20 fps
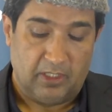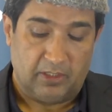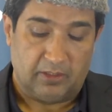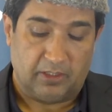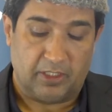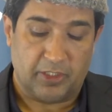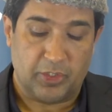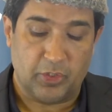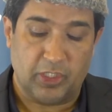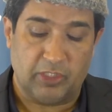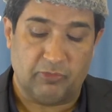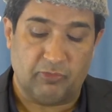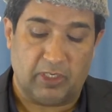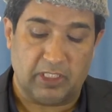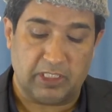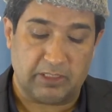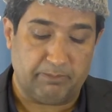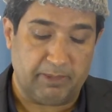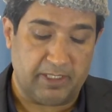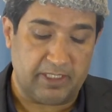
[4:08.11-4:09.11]
The new
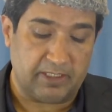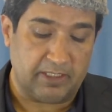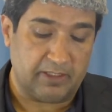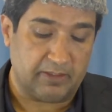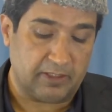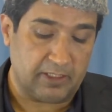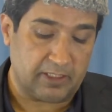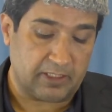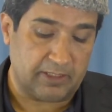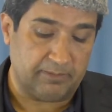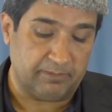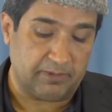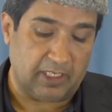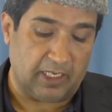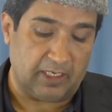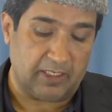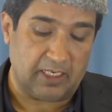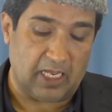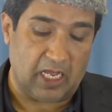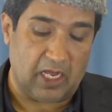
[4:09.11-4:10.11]
advancements in systems
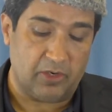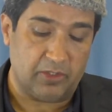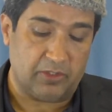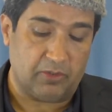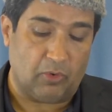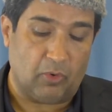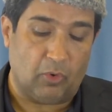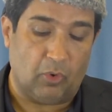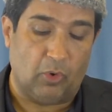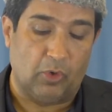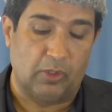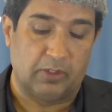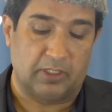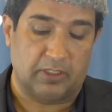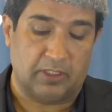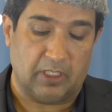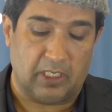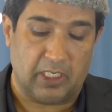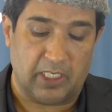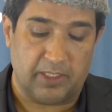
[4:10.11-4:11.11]
carried out all the
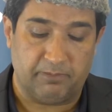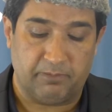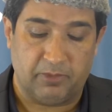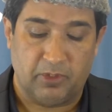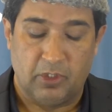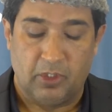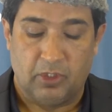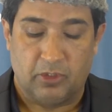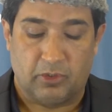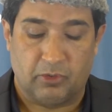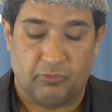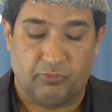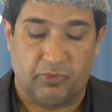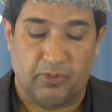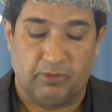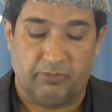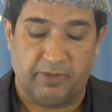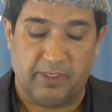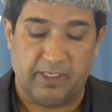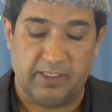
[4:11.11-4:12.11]
time to
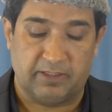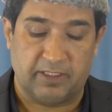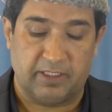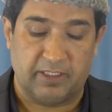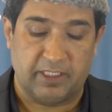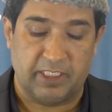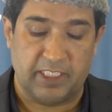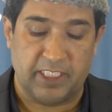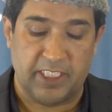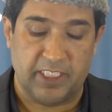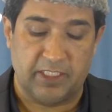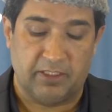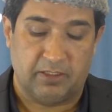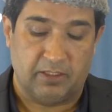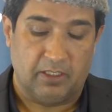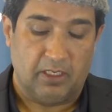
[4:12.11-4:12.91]
fulfill the need